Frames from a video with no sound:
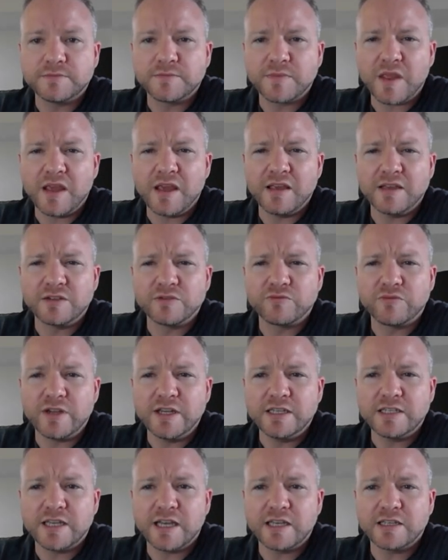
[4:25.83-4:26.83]
is
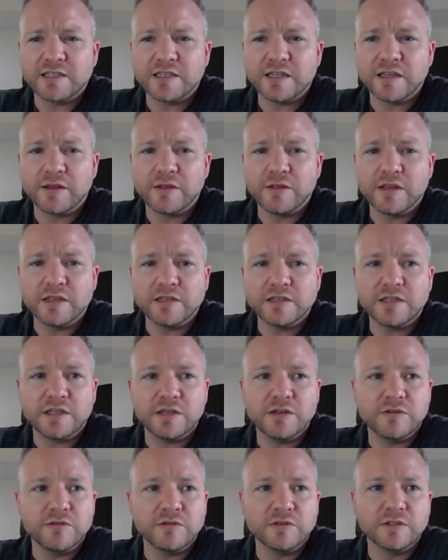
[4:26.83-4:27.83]
retesting this
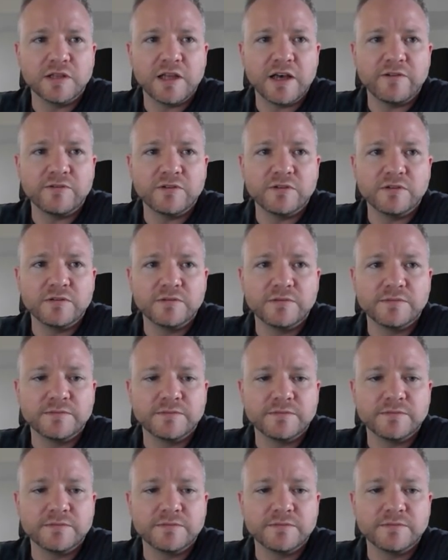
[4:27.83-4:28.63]
huge level.